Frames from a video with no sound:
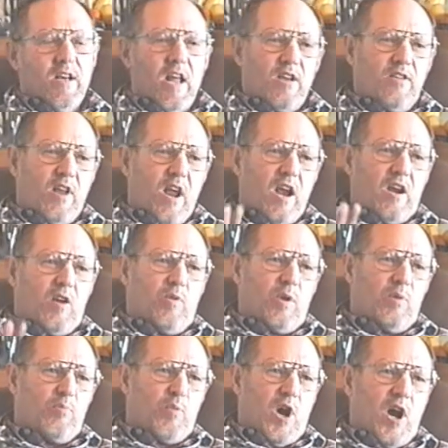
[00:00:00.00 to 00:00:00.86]
And that tanker
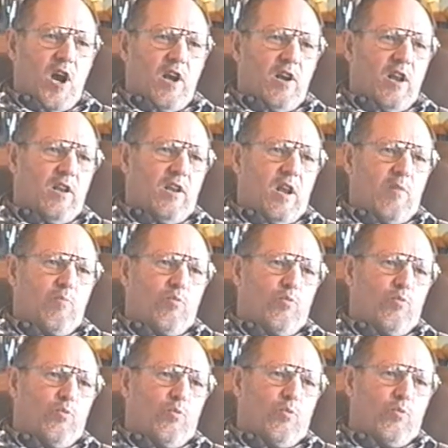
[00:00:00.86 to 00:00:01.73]
went by, and then they
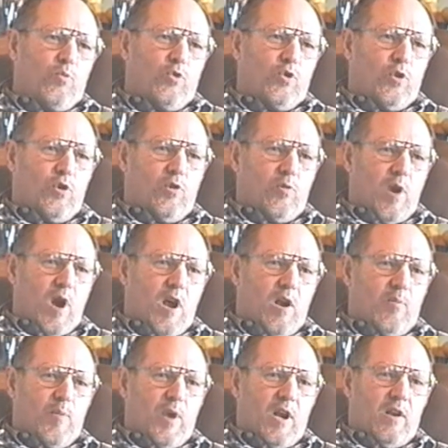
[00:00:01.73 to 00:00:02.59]
turned
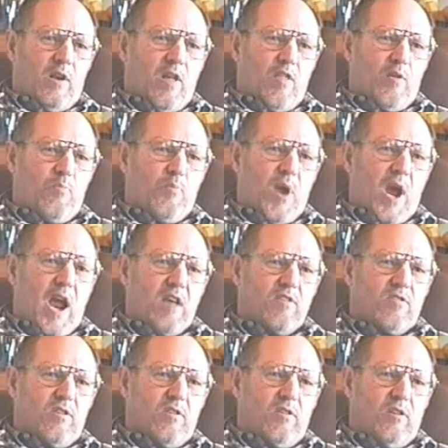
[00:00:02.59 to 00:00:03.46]
around and made another
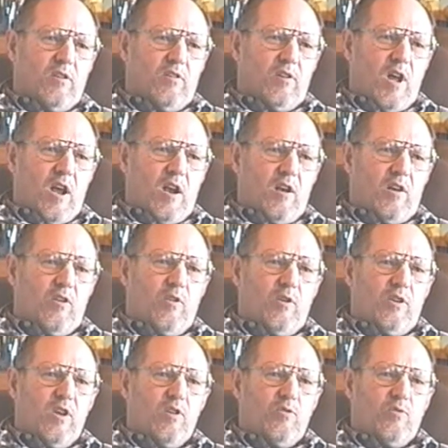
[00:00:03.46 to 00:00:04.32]
pass and learned how to
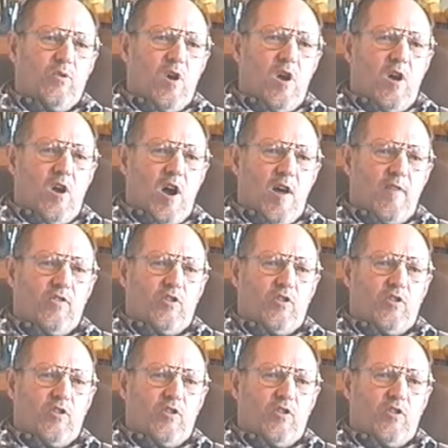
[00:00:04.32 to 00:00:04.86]
do it. These were all